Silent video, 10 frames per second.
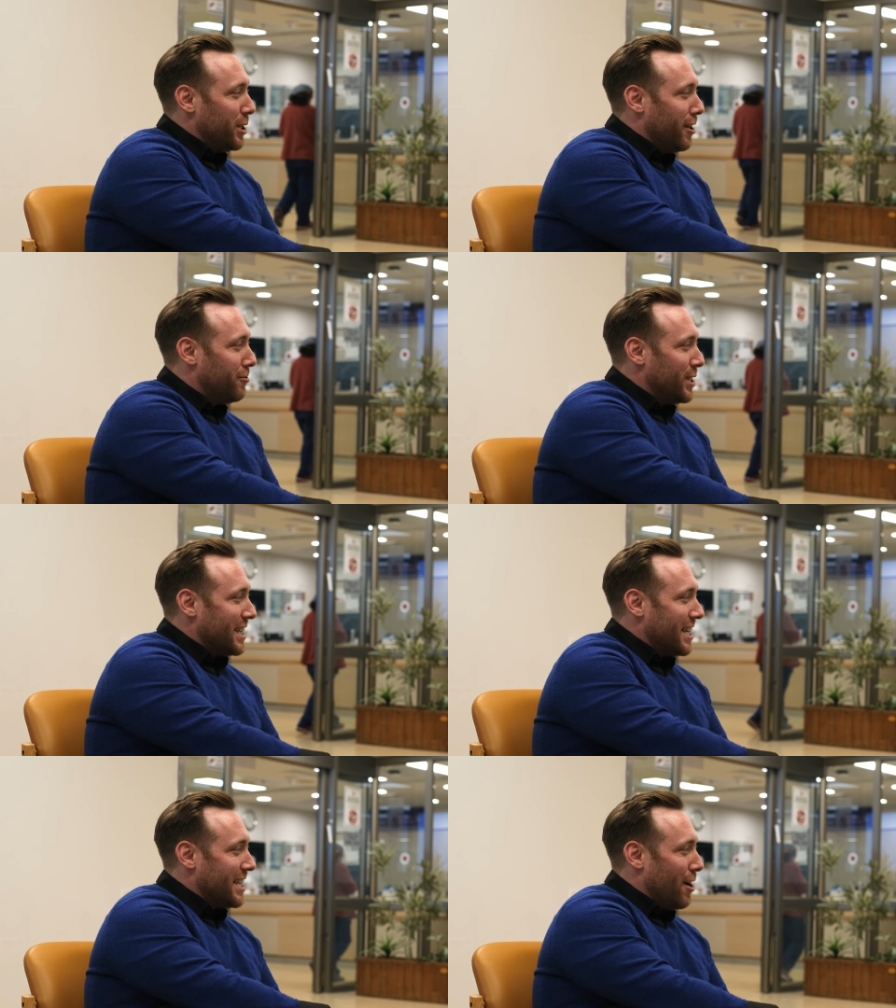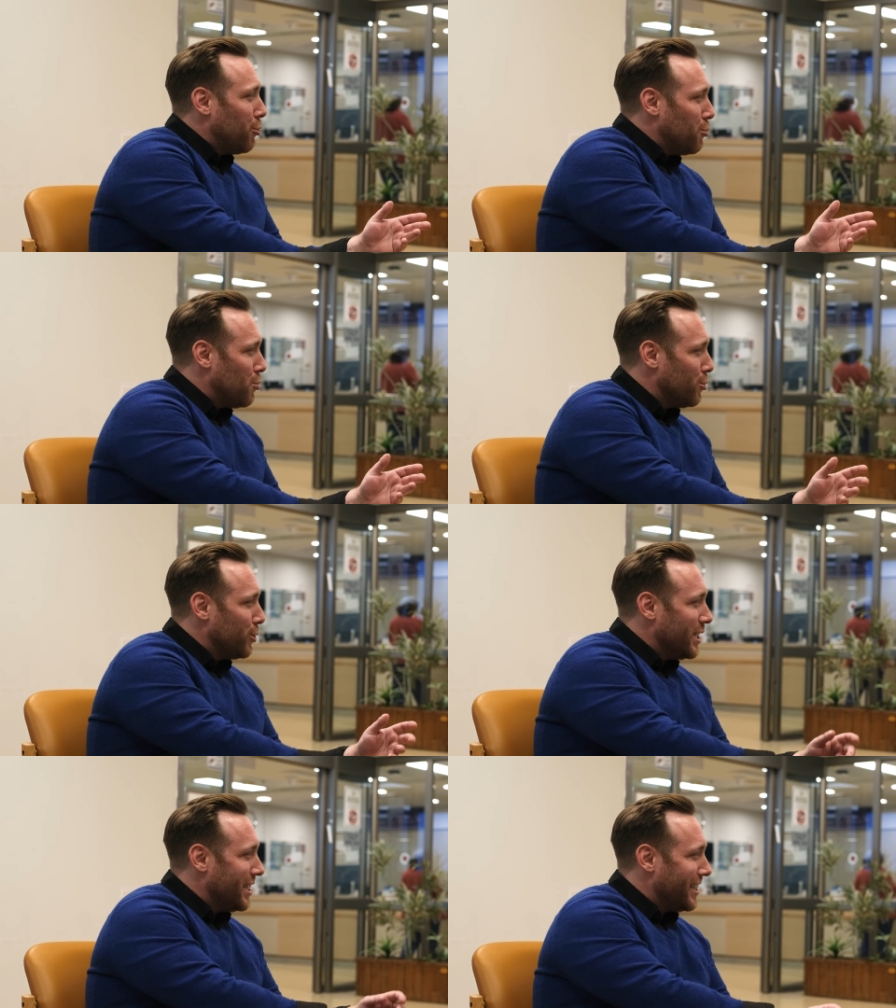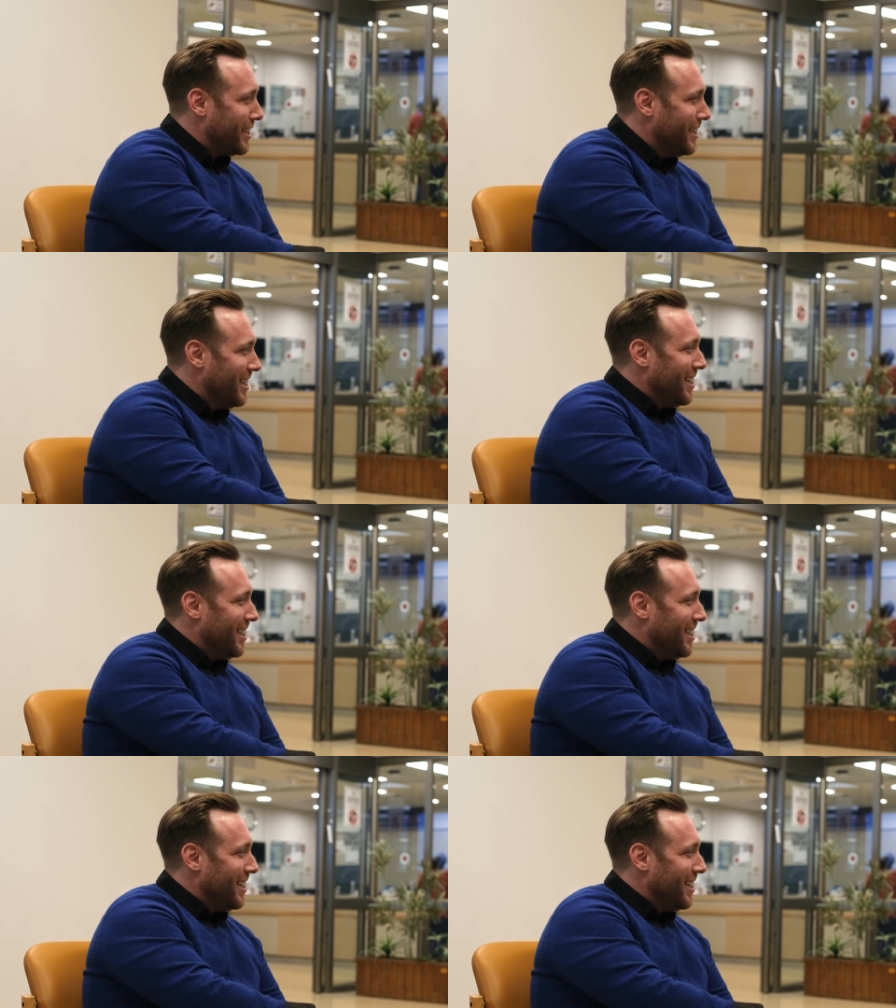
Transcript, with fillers: leftist that's out in the world today.